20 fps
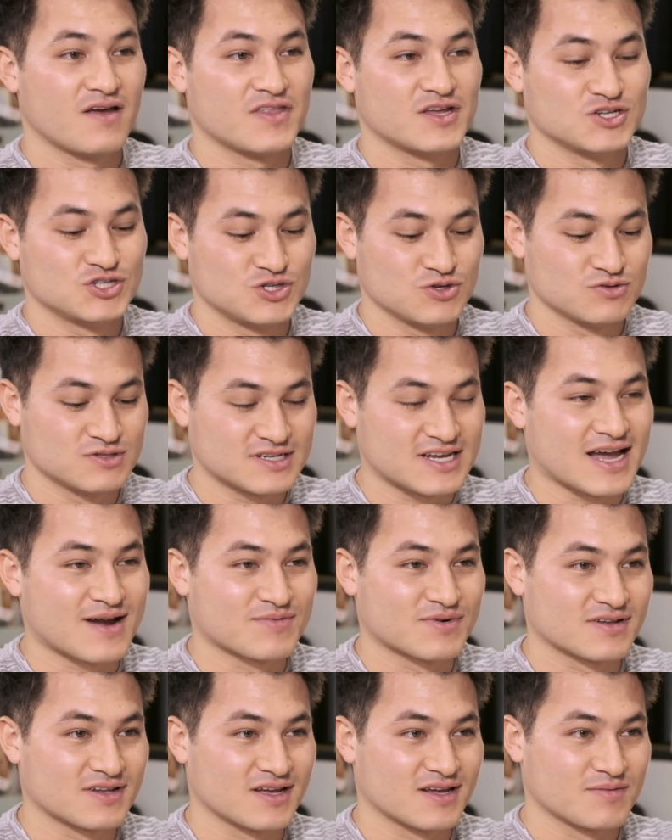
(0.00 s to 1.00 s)
And then June's
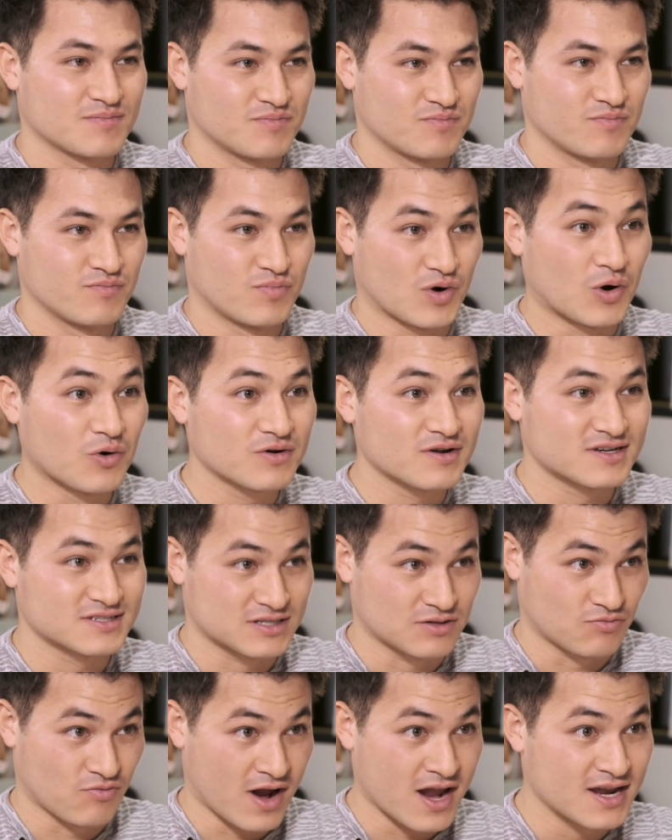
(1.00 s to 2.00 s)
camera like broke because
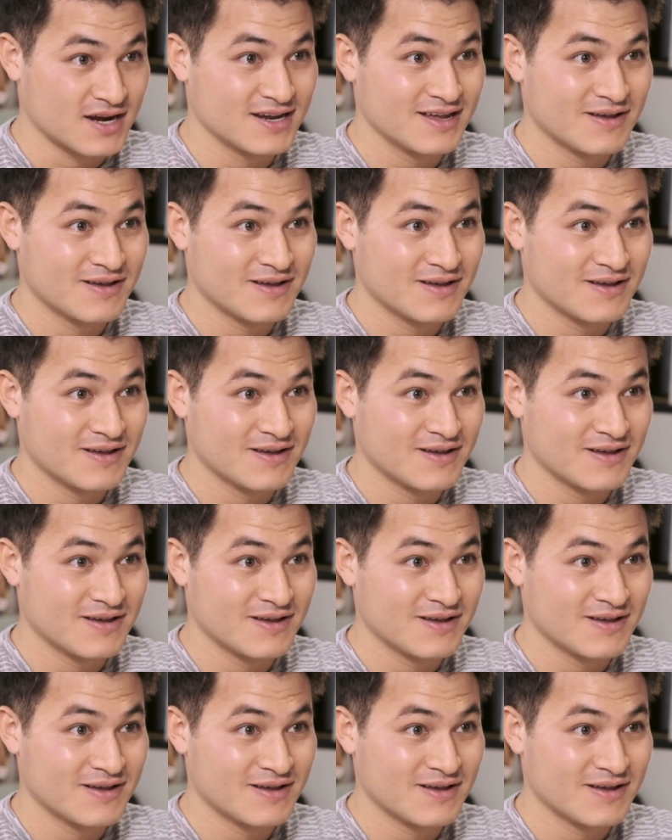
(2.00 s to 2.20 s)
of the rain.